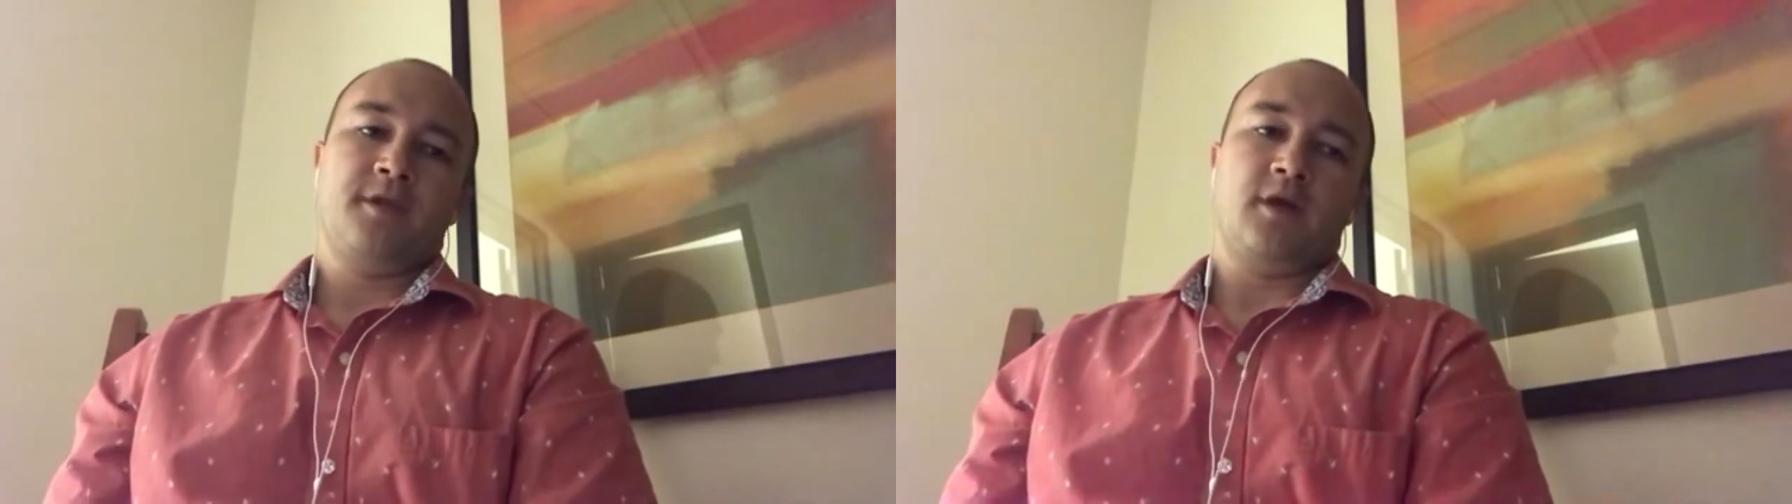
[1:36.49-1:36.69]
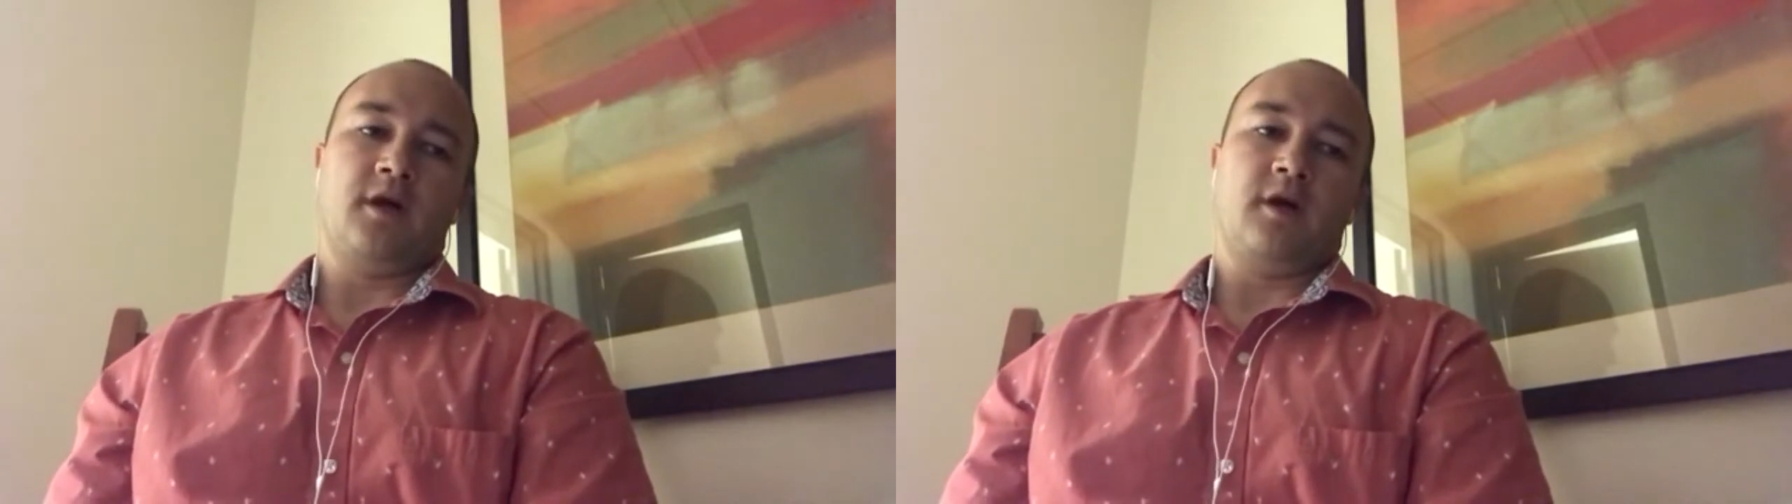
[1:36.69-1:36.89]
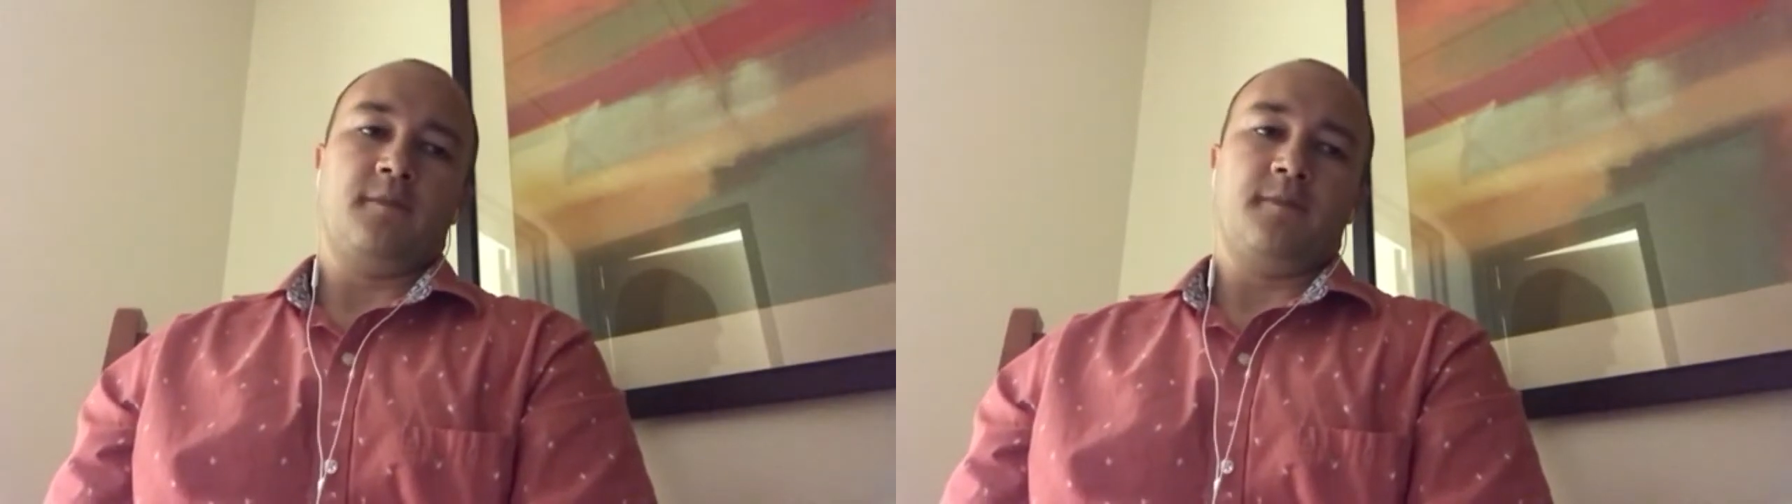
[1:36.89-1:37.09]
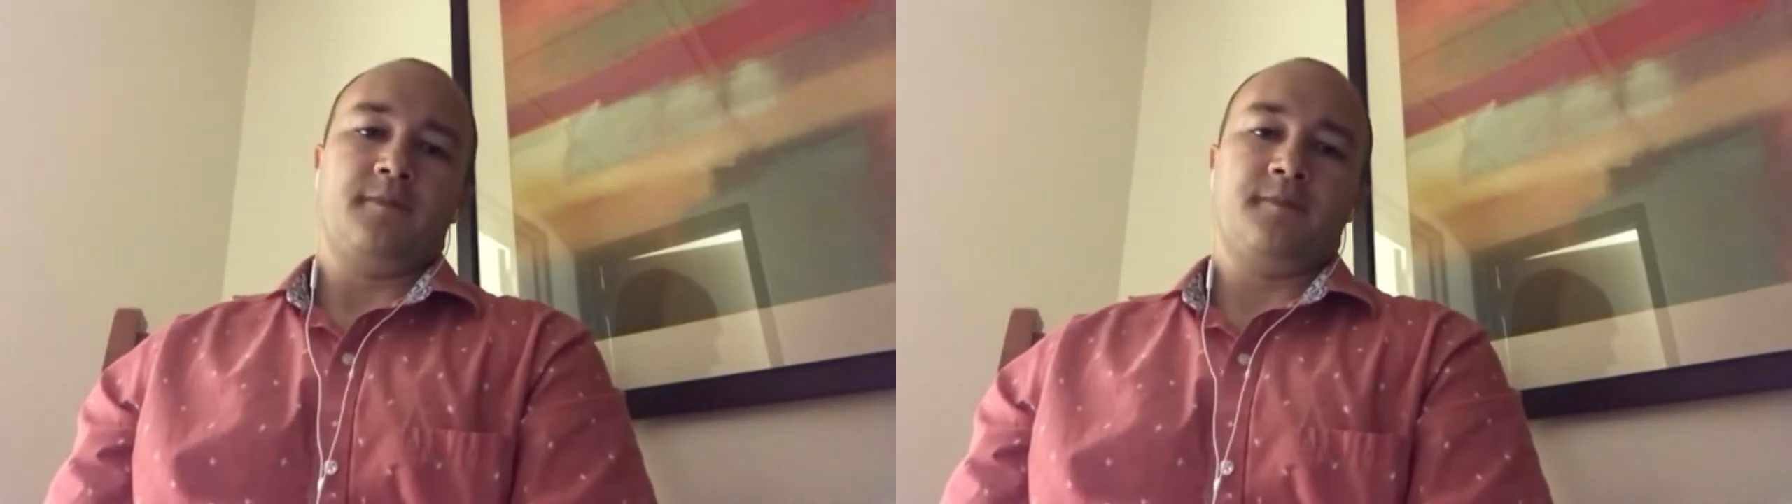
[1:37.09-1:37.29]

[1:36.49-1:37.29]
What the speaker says: to